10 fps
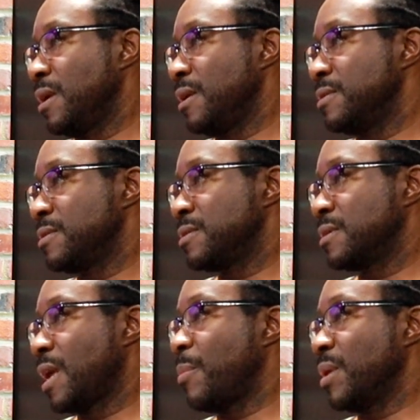
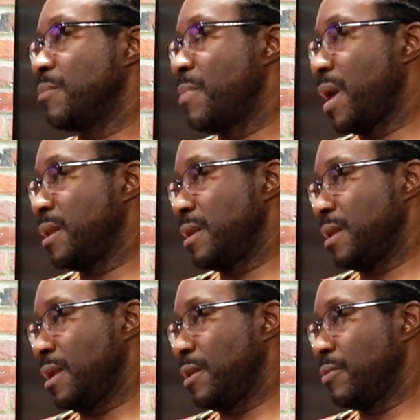as Kemet
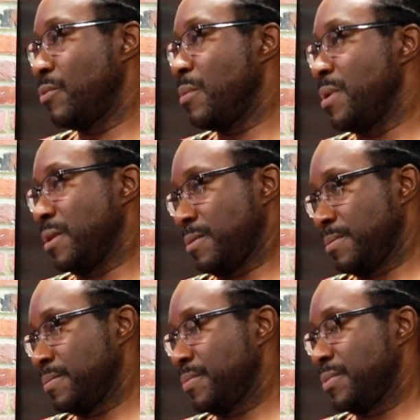men and
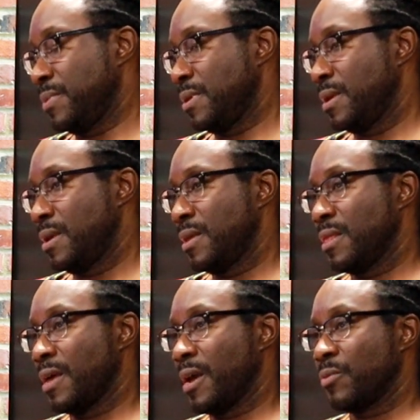women,
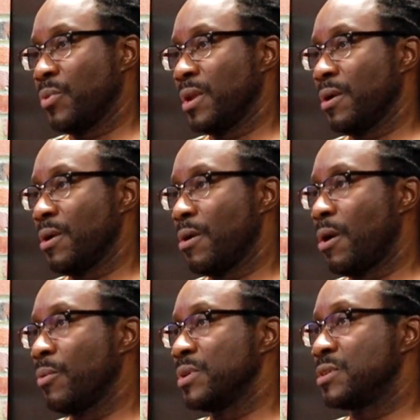that we are
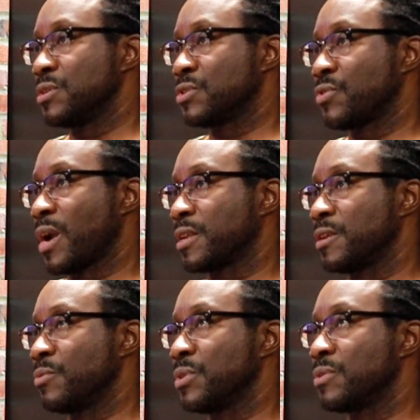always
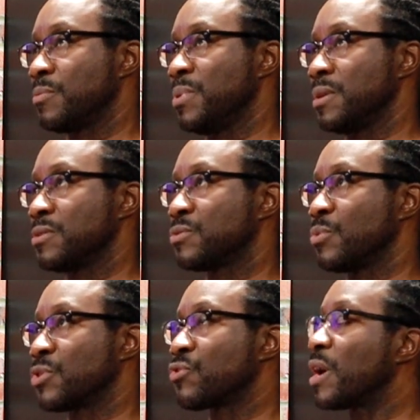distracted with
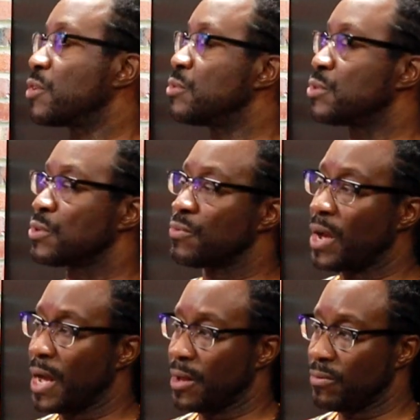trying to
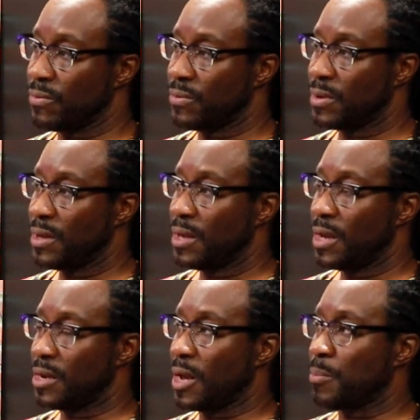survive
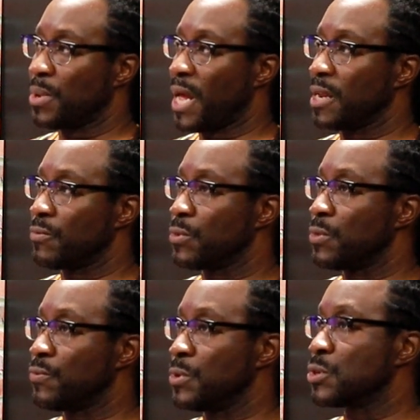and not planning for
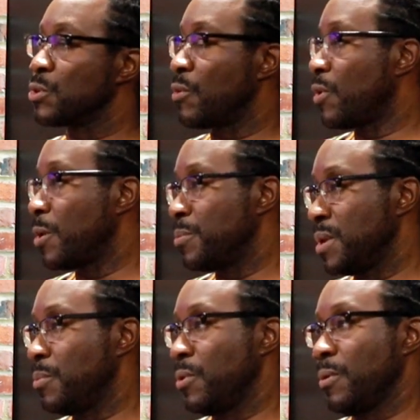the future of our
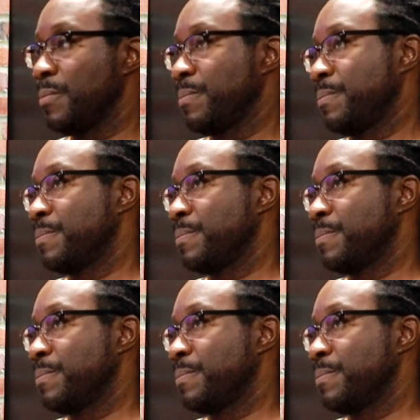people.